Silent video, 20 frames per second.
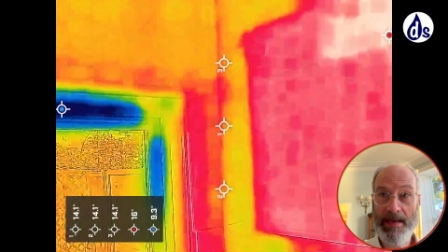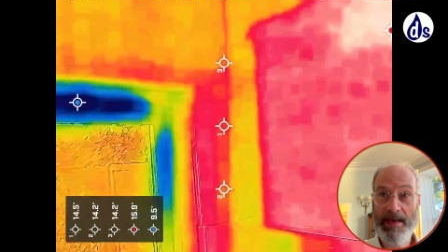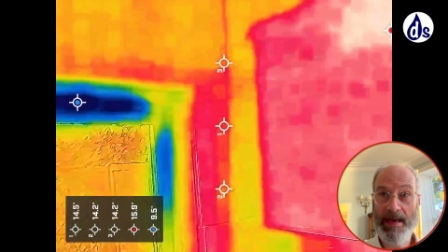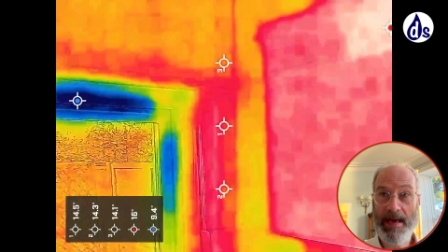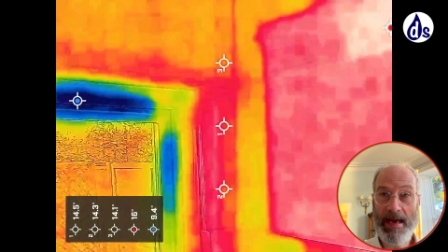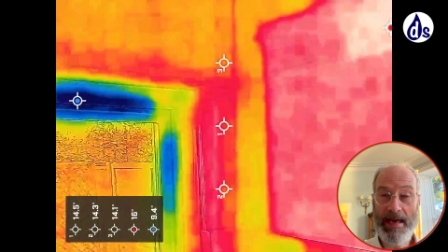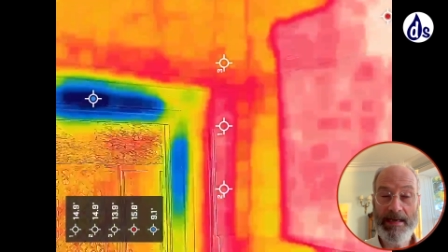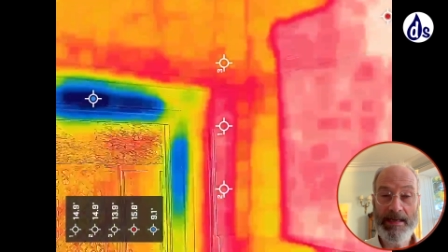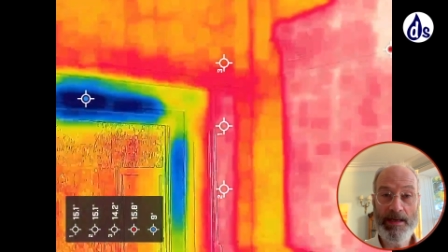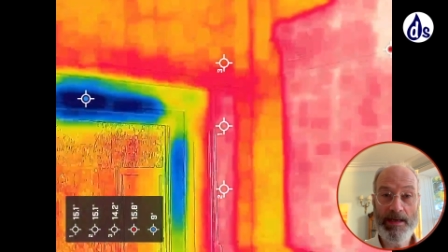
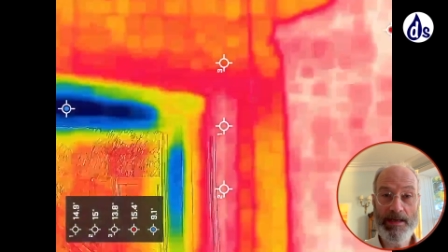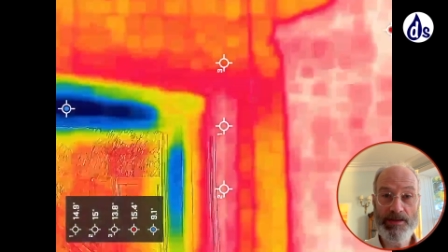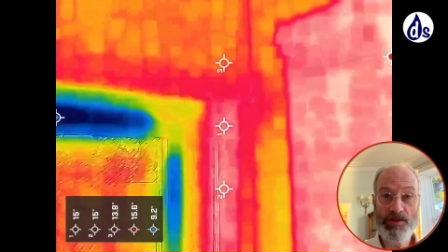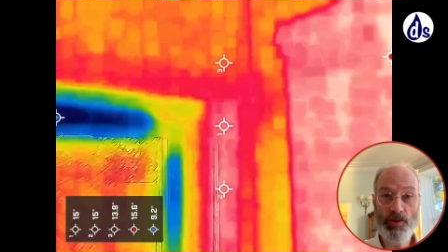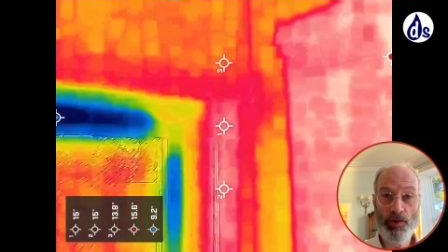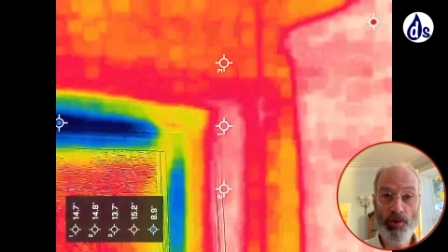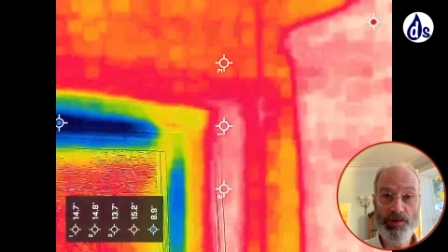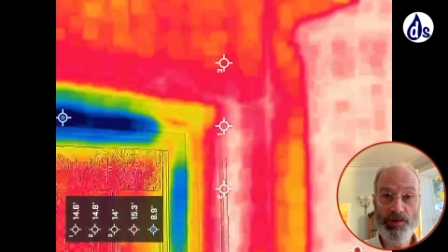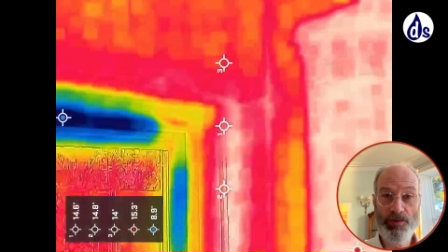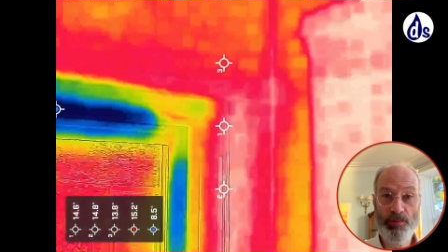any
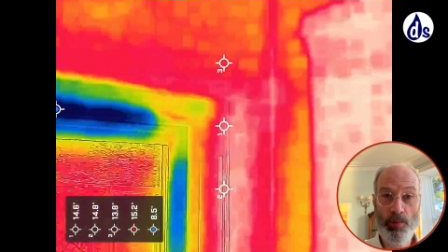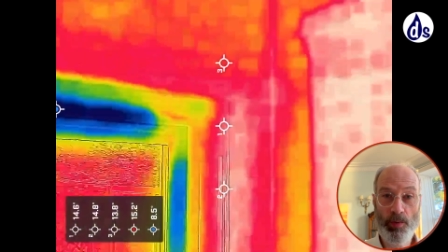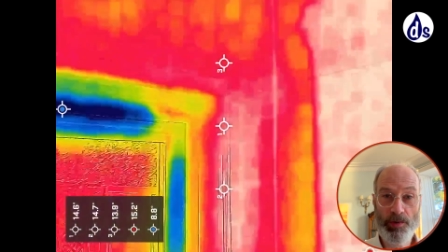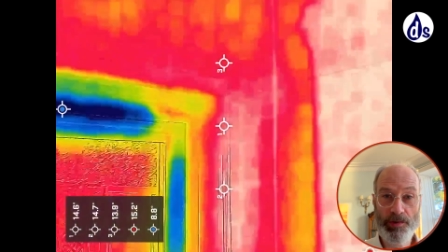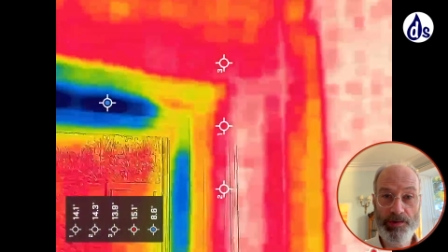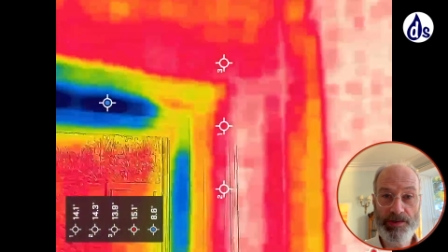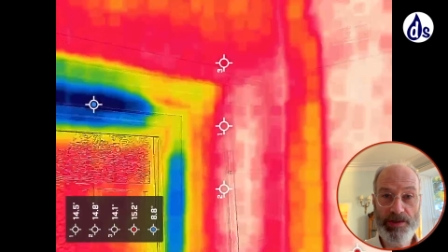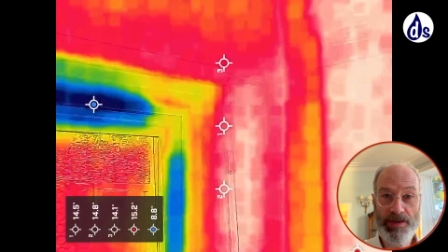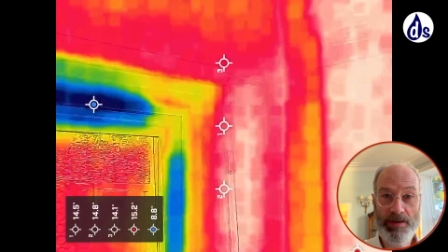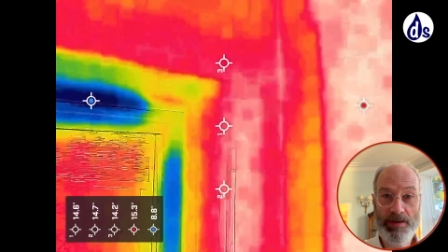source of
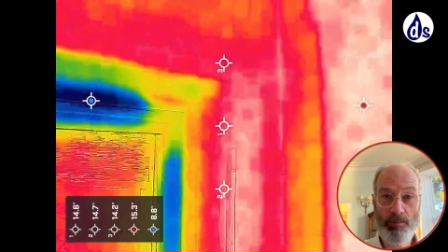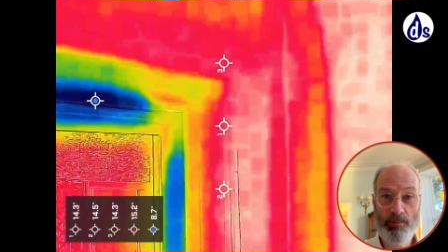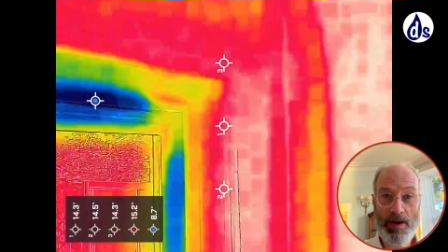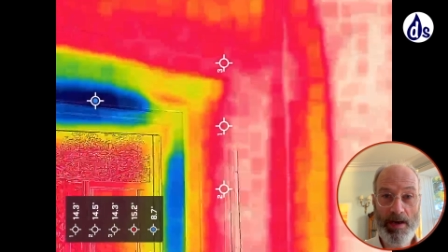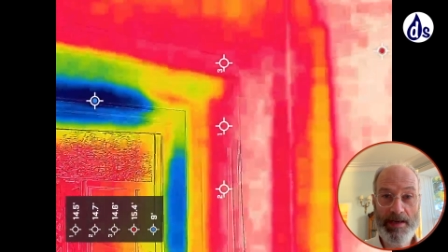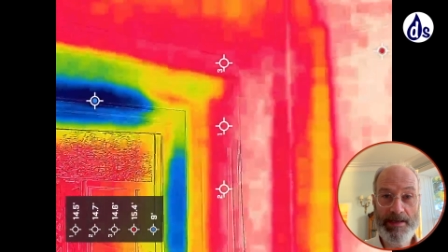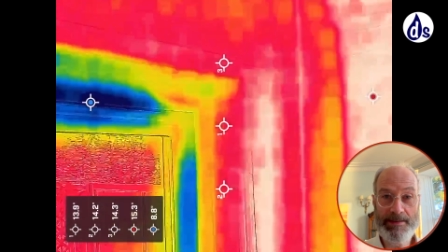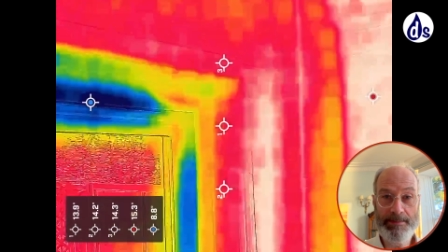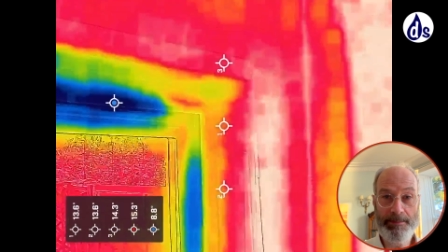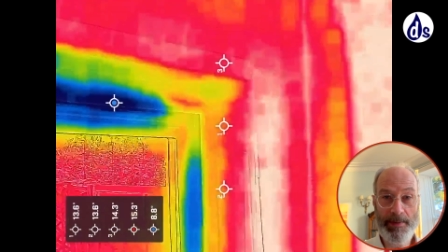water can
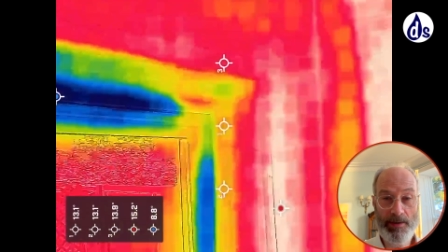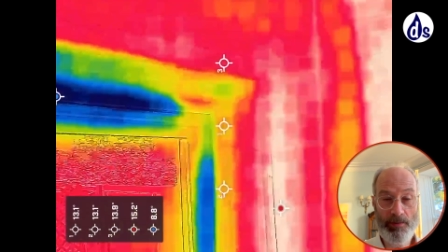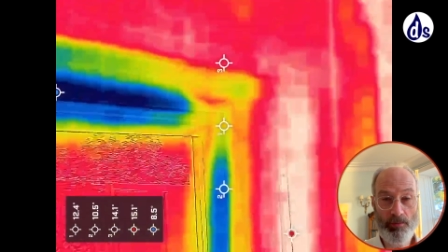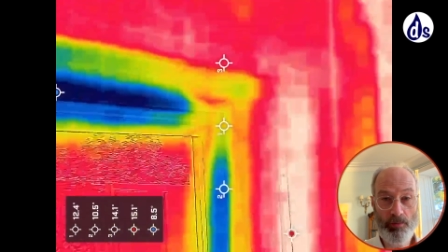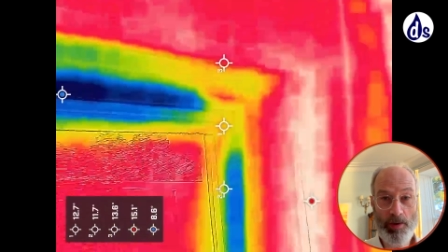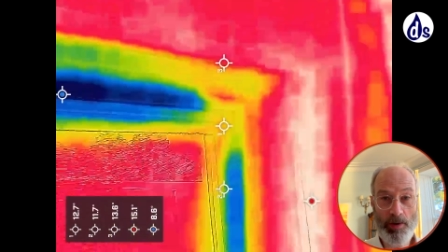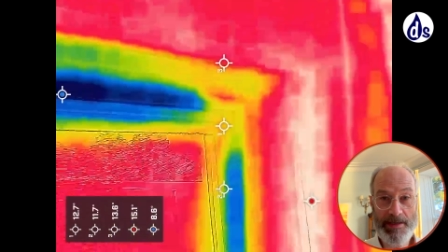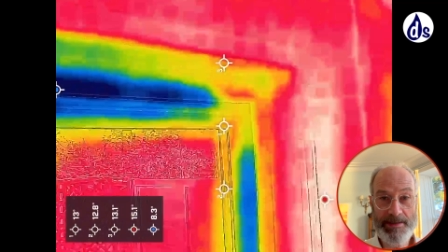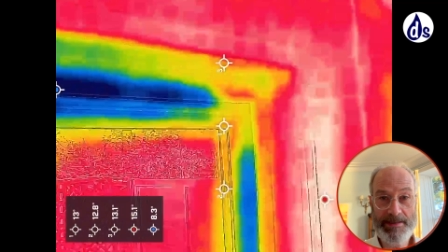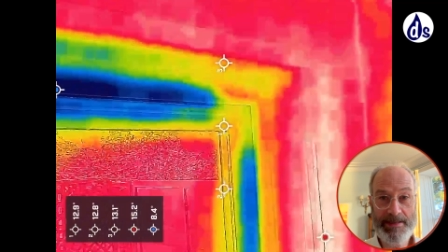rise, but
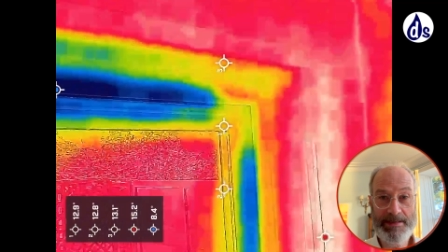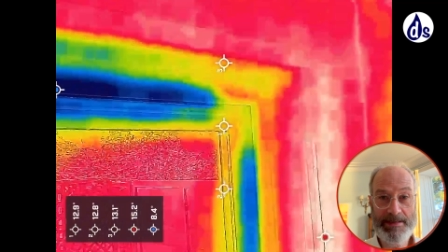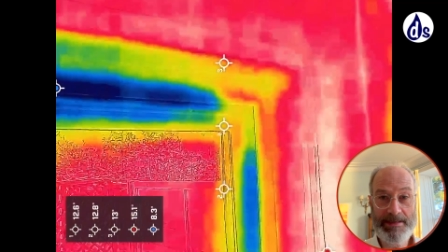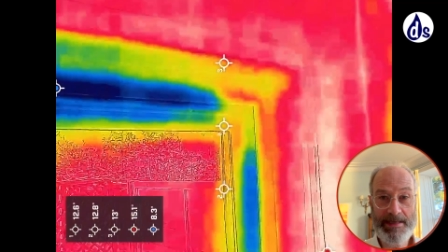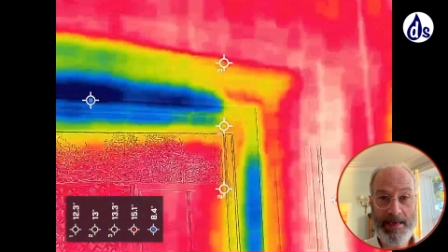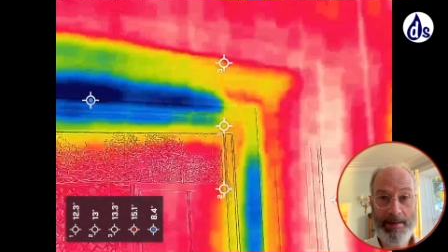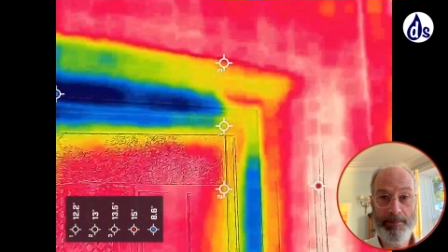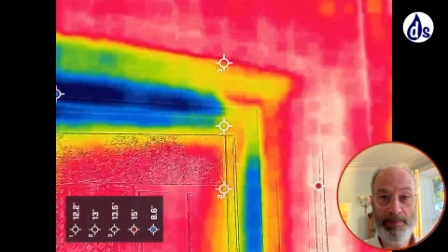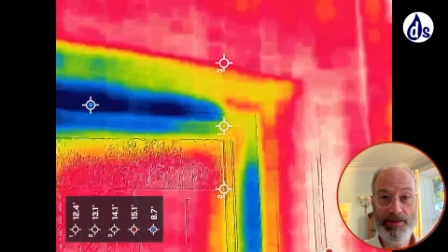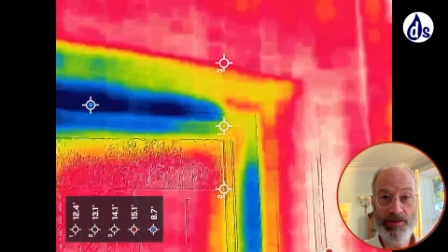rising damp is